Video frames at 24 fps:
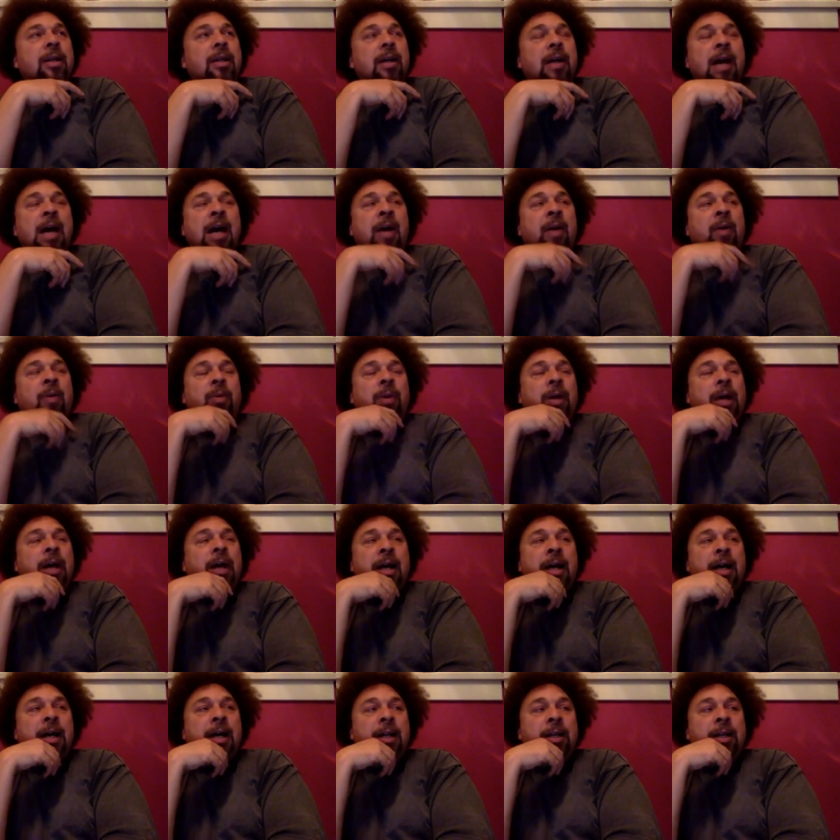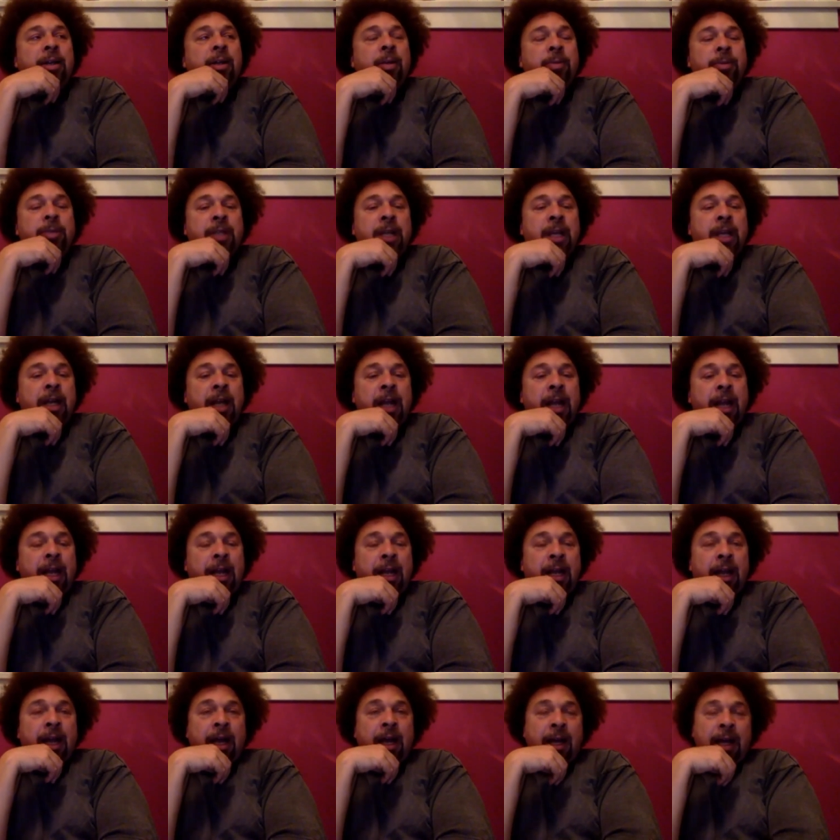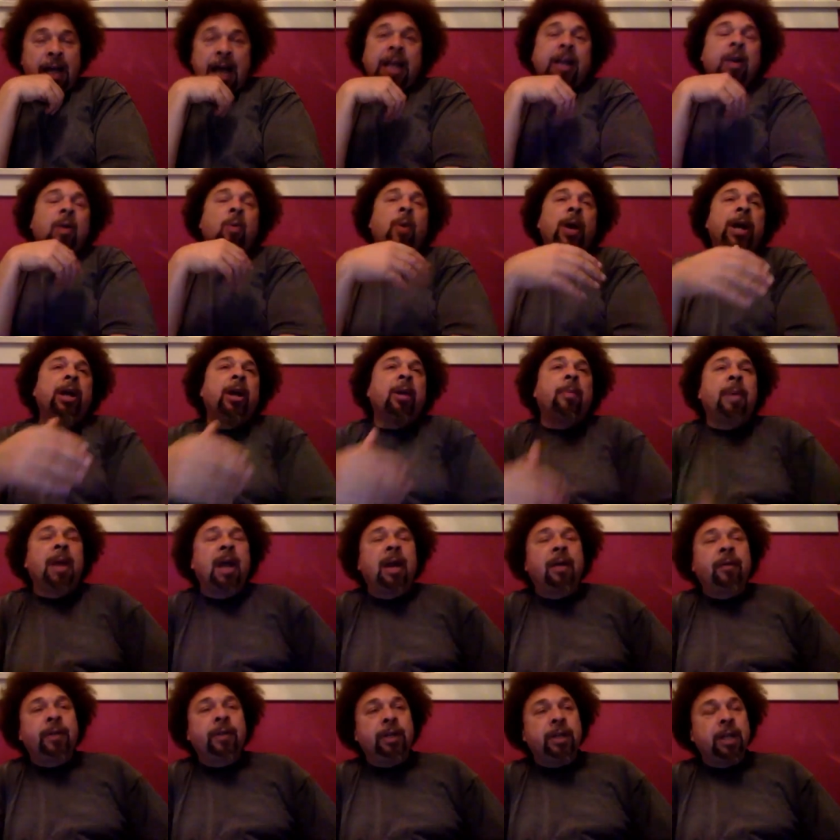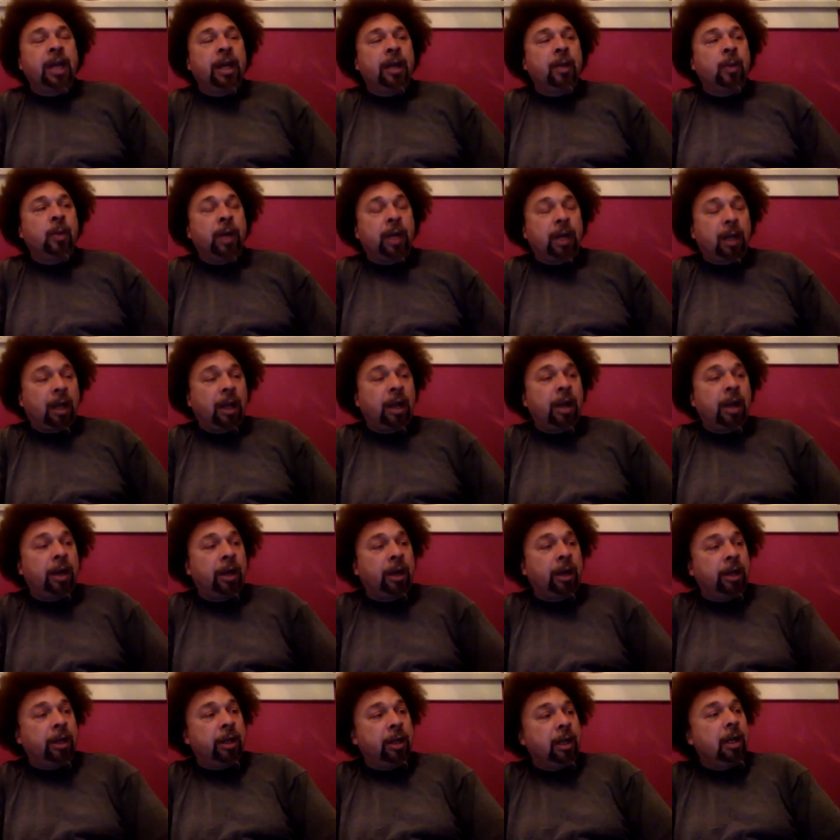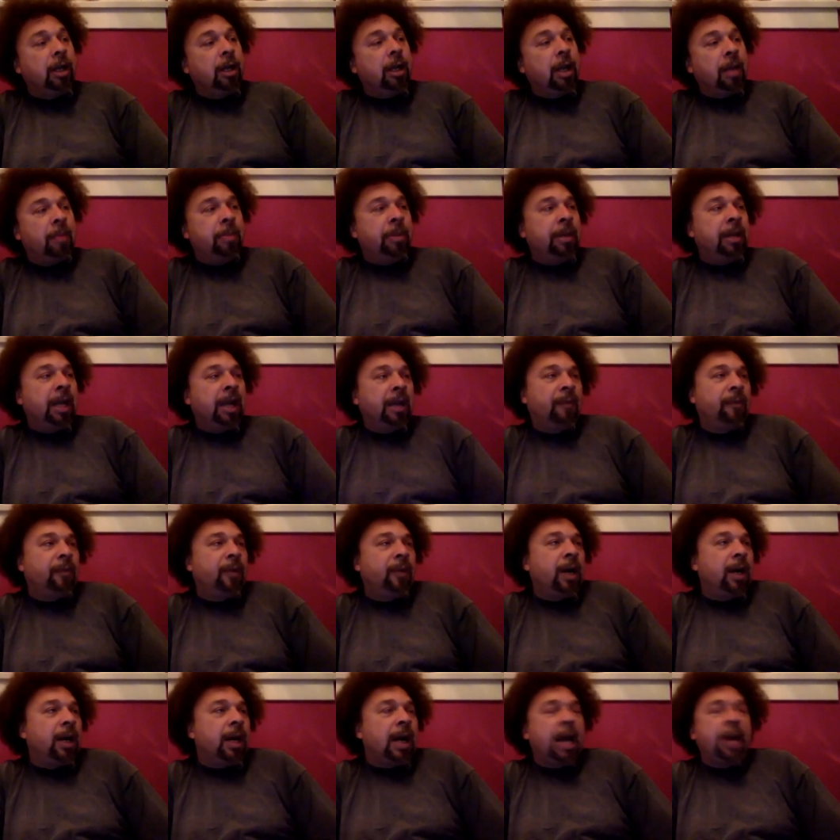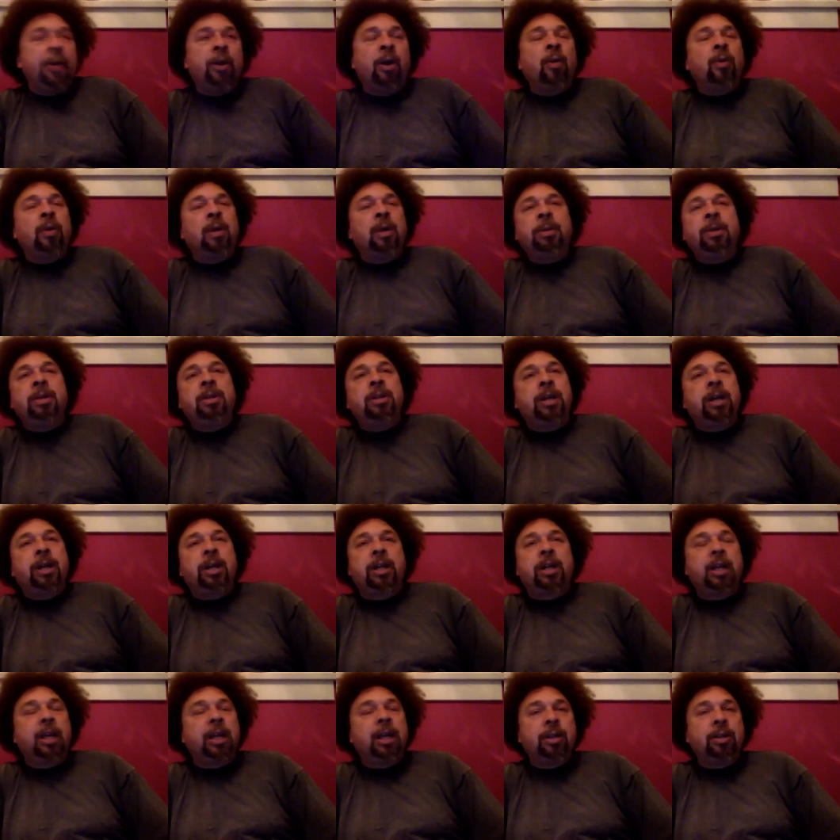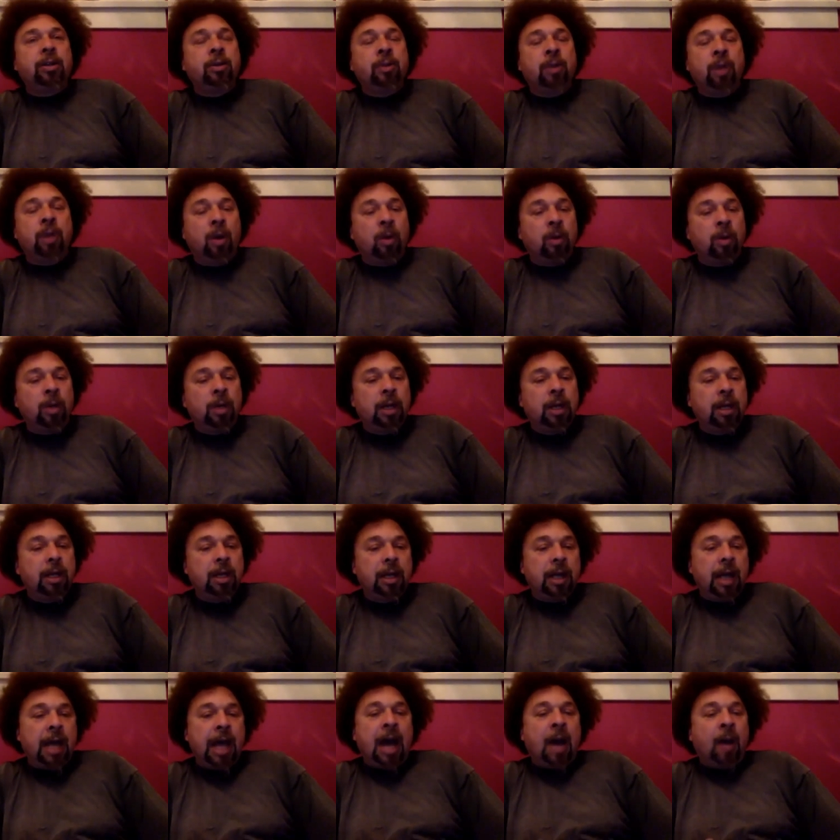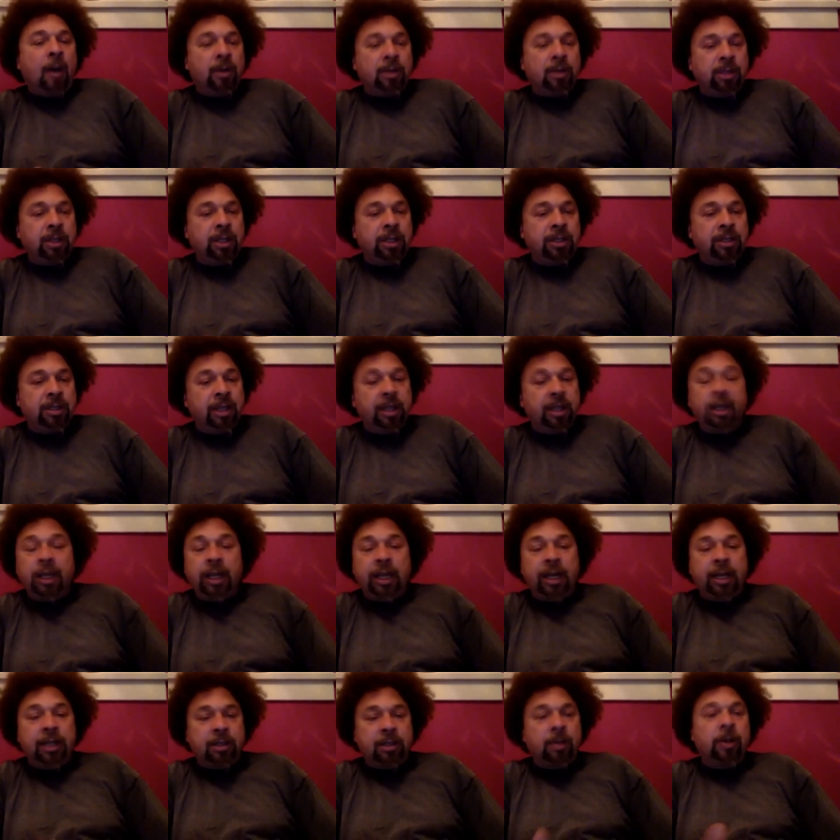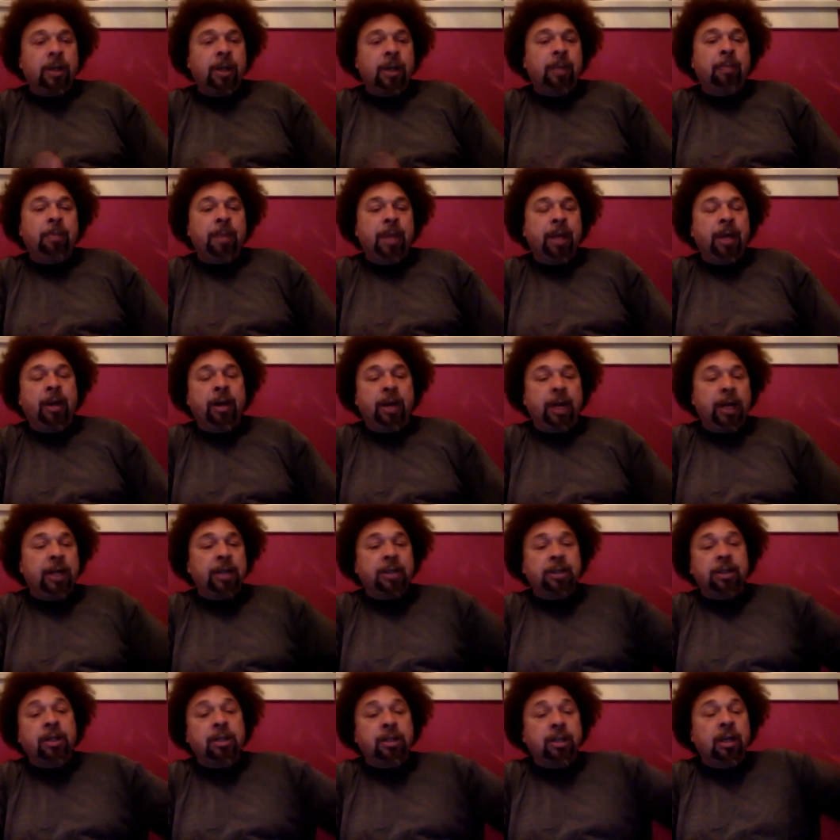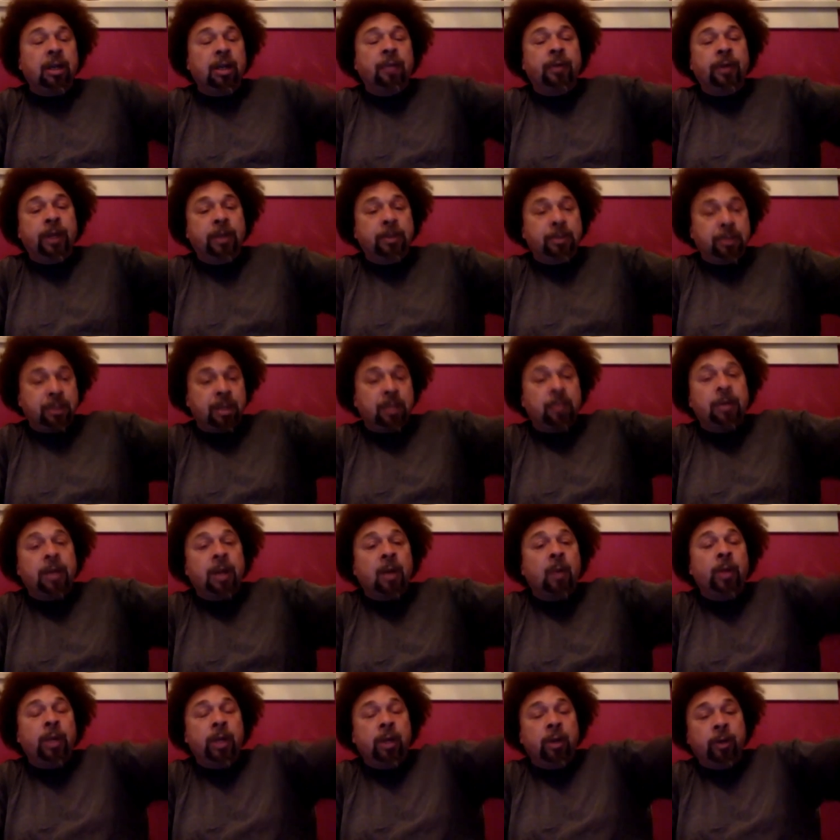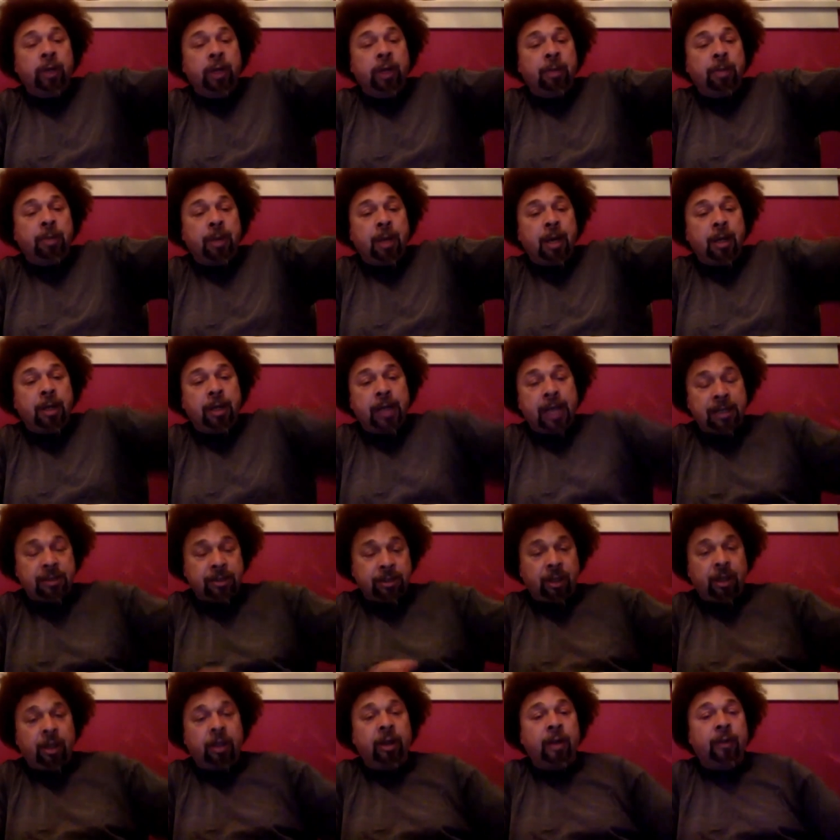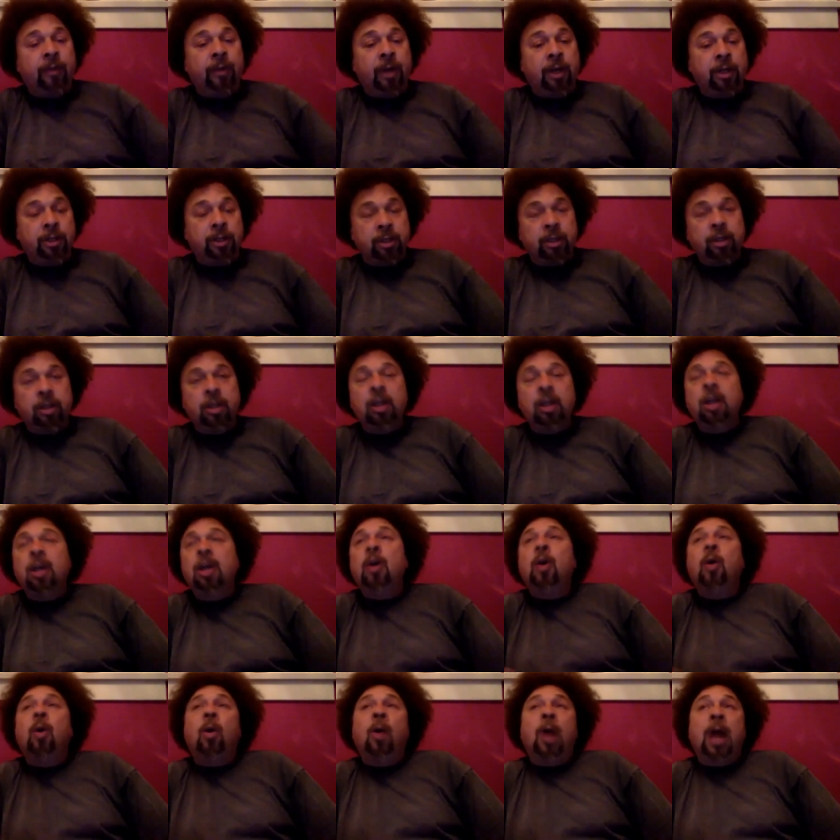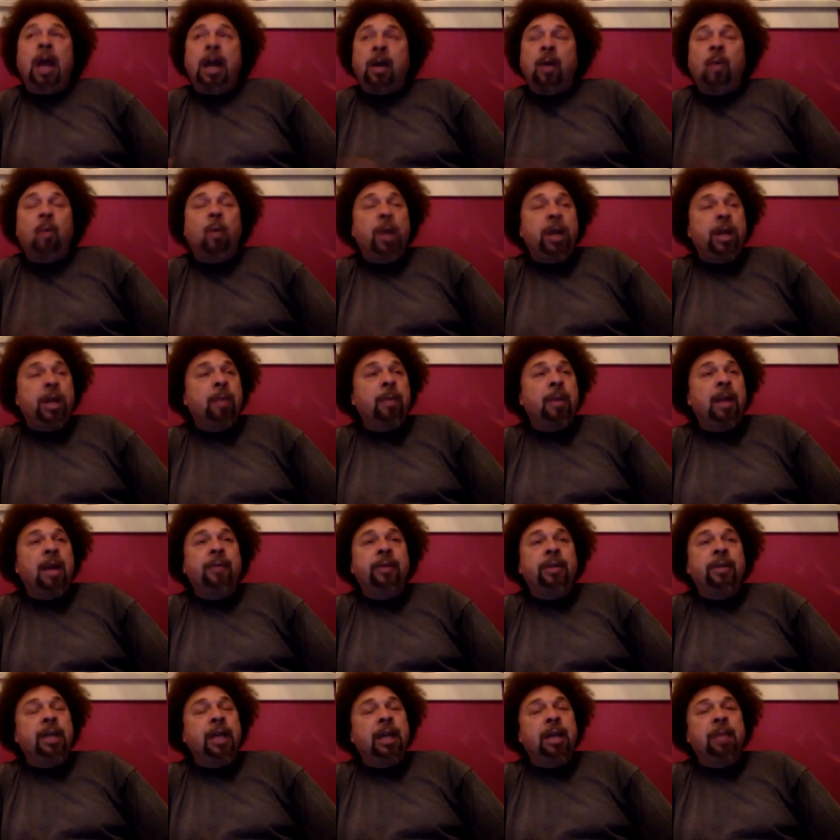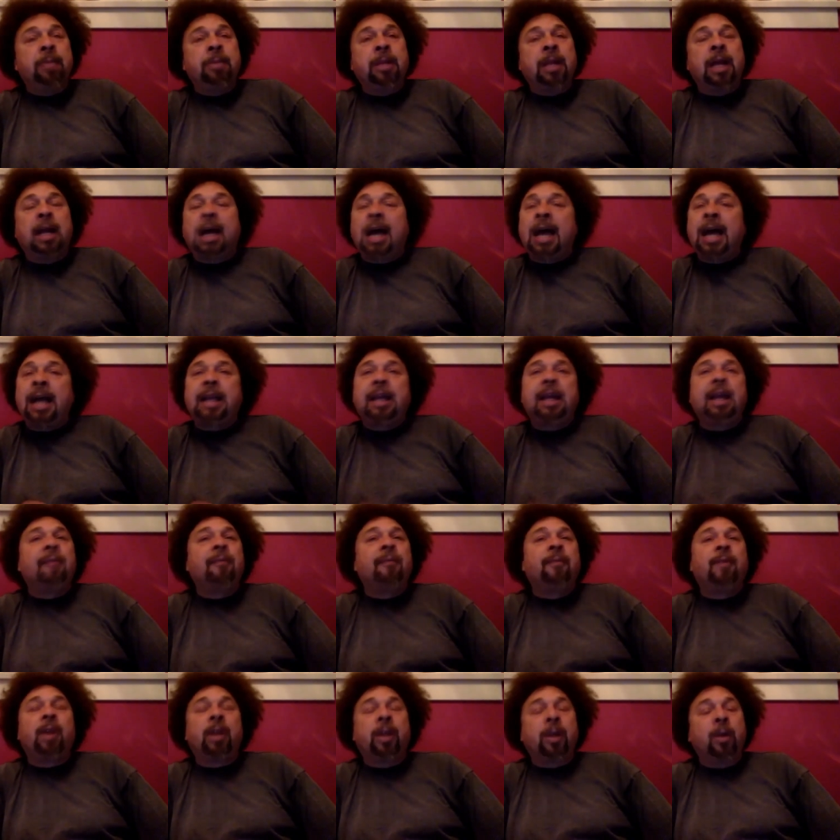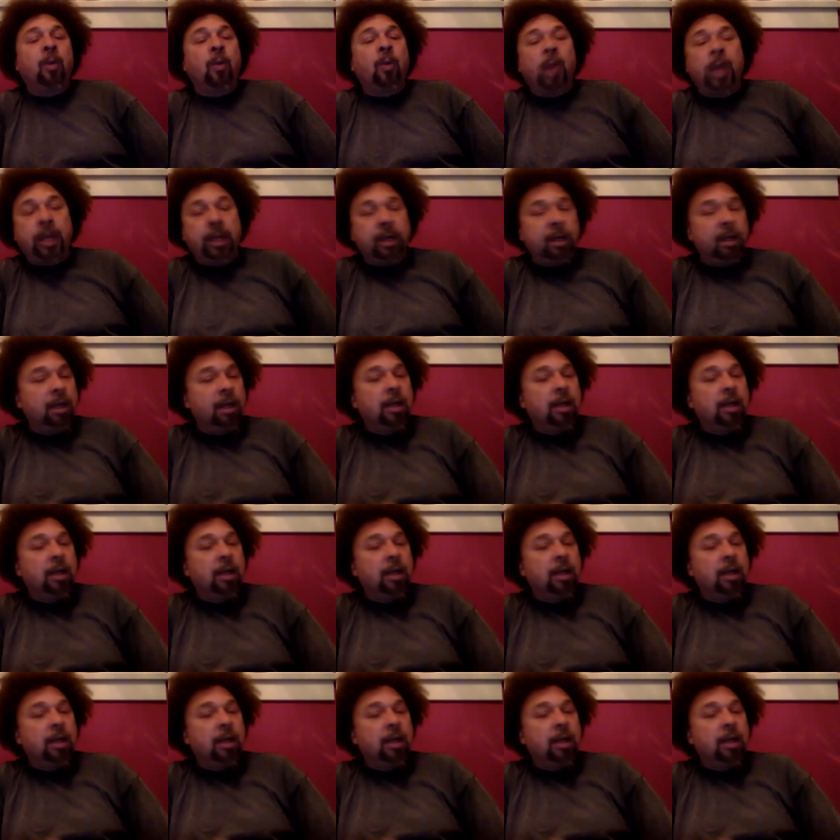You know what I'm saying? Like, I can wake up every day with clarity and be like, fuck, I know, let me dedicate, you know, hours to this thing and it's going to get better and it's going to deliver them something that we agreed upon. That's the clarity version. Or I can wake up every day and be like, I can't fucking wait